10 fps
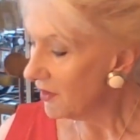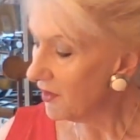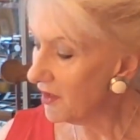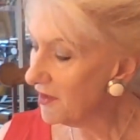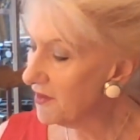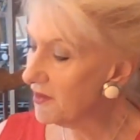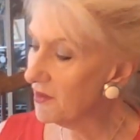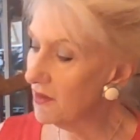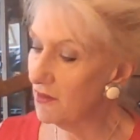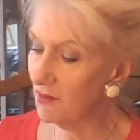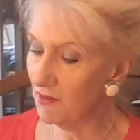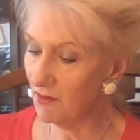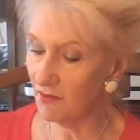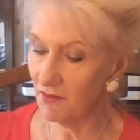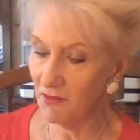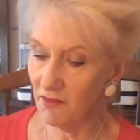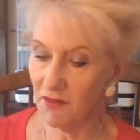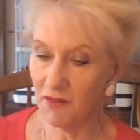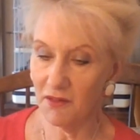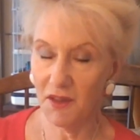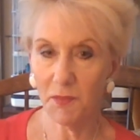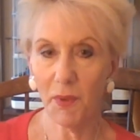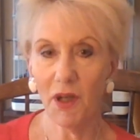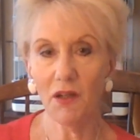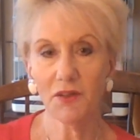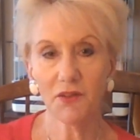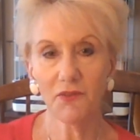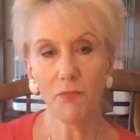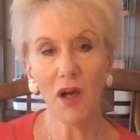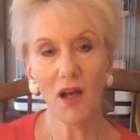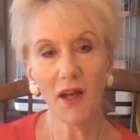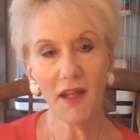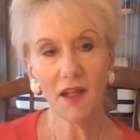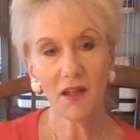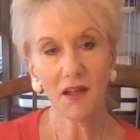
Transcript: This is part of my